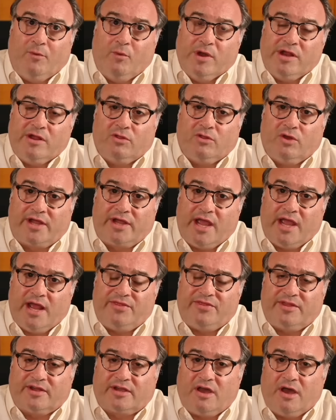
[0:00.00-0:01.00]
When you look
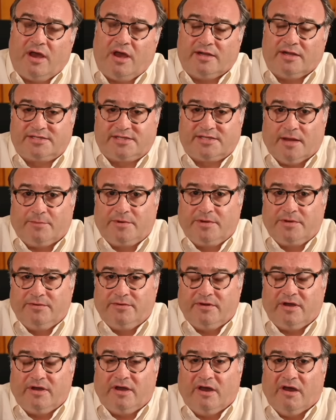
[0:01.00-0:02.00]
at the concept
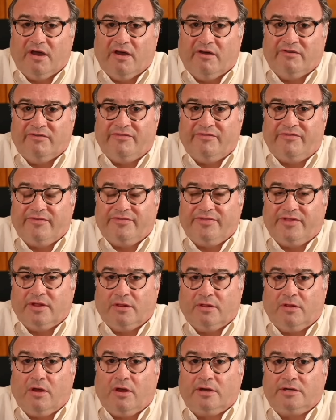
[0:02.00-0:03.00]
of the
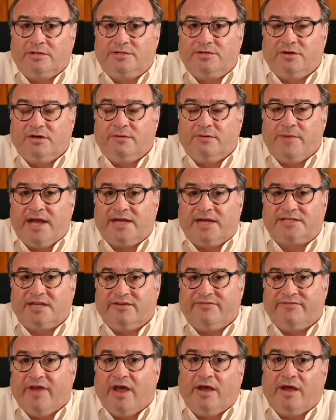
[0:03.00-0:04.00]
long term
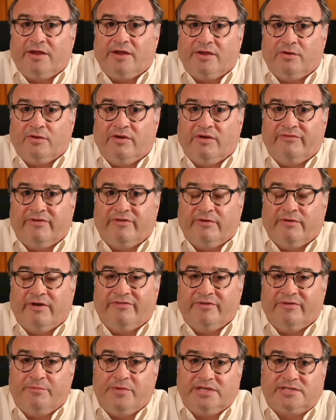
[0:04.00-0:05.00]
asset value of a,
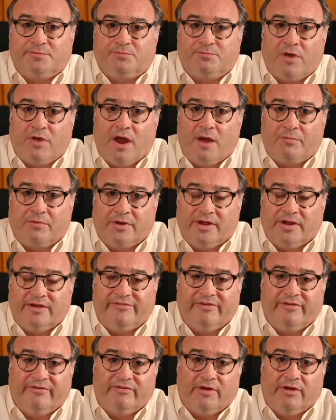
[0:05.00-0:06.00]
of a piece of property,
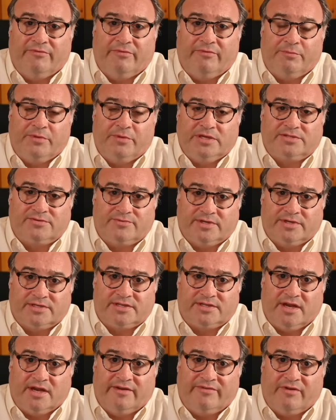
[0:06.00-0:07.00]
of a, of a piece of real
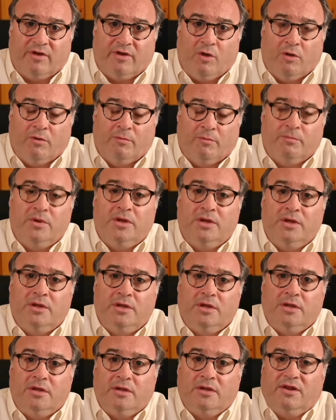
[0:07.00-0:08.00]
estate, of a home,
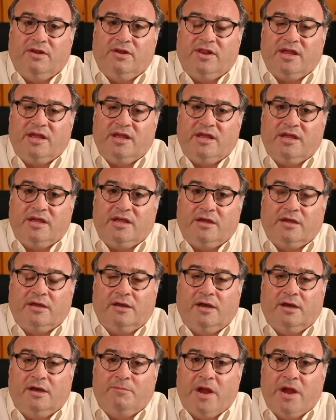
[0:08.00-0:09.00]
the
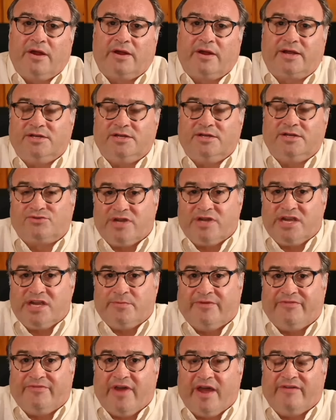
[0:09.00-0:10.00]
American dream
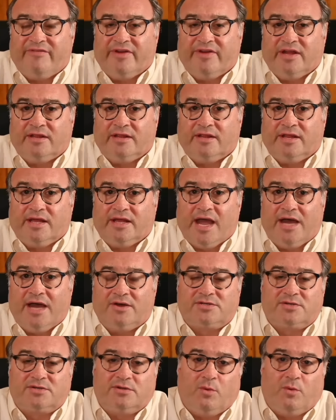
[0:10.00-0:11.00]
of having the
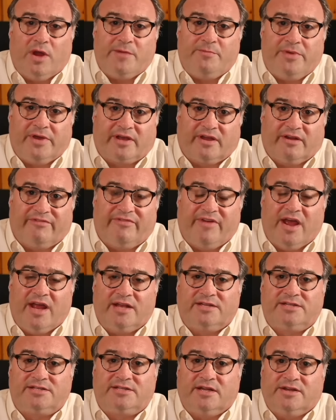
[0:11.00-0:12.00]
house with the white picket
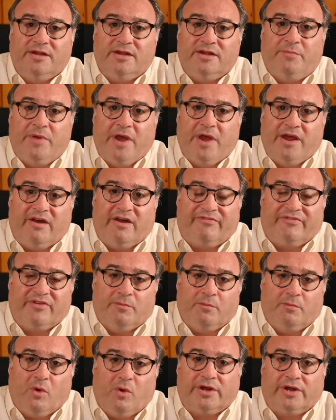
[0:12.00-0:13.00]
fence and you pay off
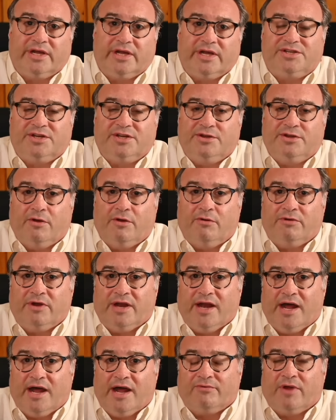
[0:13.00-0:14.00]
your mortgage and you own
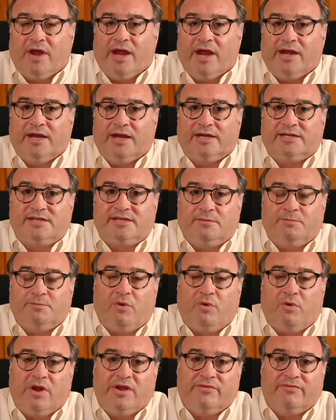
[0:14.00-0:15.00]
it outright, and at some
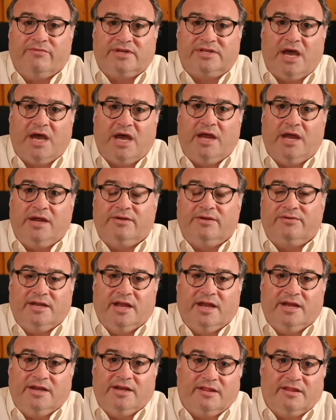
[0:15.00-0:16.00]
point you retire
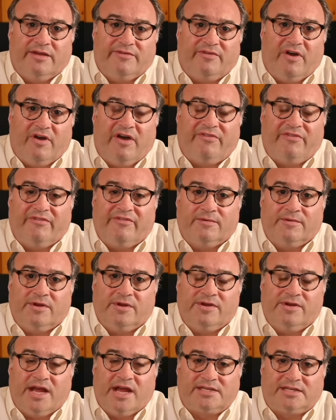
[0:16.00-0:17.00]
and you live off of your
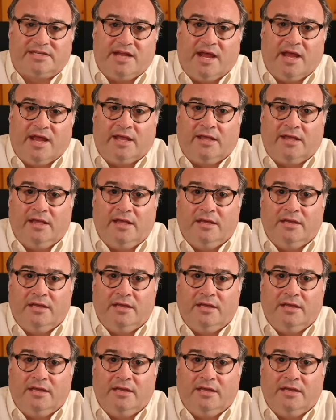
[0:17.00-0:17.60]
nest egg.